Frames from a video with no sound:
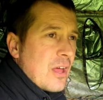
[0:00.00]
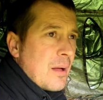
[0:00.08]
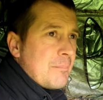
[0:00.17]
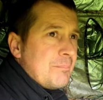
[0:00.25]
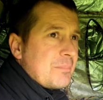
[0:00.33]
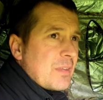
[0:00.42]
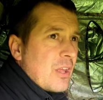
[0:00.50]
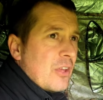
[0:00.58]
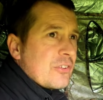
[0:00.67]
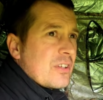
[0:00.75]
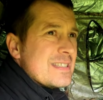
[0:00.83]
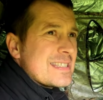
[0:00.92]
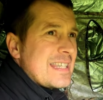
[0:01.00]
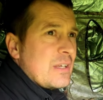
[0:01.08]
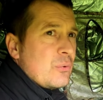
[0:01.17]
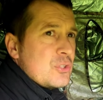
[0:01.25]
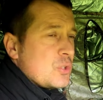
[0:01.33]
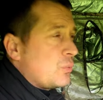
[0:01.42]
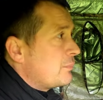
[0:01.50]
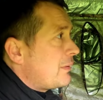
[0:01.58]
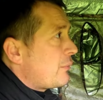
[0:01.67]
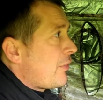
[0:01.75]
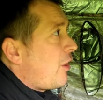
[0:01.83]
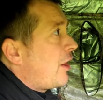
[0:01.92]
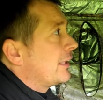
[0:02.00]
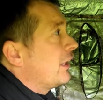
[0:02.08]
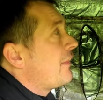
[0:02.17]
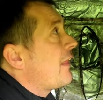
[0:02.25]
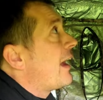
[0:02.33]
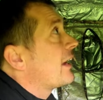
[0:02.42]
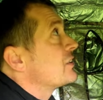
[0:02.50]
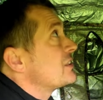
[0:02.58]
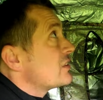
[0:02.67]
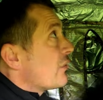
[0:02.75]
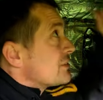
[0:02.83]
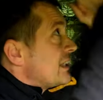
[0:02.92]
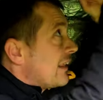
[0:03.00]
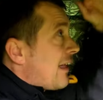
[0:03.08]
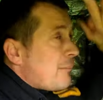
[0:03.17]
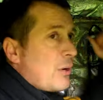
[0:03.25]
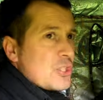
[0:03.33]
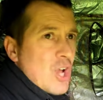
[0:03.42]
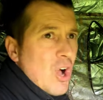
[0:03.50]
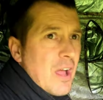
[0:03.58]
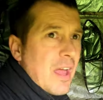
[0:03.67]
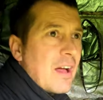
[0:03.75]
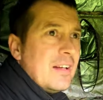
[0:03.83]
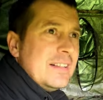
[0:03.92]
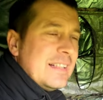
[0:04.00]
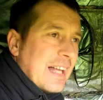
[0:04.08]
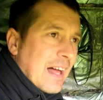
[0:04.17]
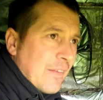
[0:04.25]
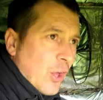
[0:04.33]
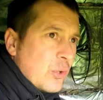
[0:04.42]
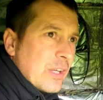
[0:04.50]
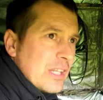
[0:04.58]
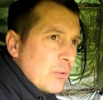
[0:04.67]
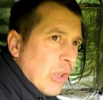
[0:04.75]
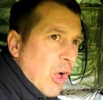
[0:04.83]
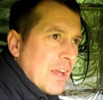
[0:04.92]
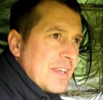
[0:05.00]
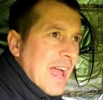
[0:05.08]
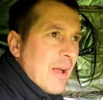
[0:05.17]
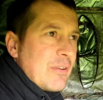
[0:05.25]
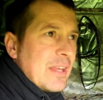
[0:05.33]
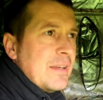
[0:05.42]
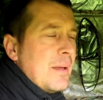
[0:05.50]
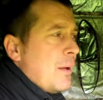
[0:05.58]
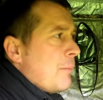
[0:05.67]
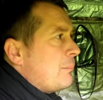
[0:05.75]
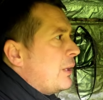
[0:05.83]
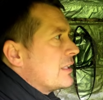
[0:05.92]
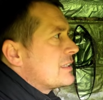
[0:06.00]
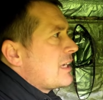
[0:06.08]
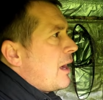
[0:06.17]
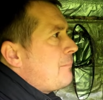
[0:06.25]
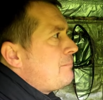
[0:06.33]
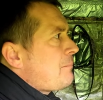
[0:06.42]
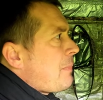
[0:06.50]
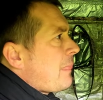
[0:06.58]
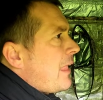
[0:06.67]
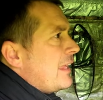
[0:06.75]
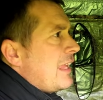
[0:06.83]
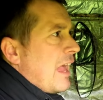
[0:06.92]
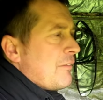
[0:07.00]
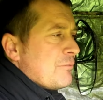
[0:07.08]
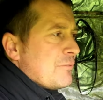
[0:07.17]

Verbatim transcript: um, as concealed as you would be with a hide like that because it's obviously that much higher, and the hokey you lie down in. But um, yeah,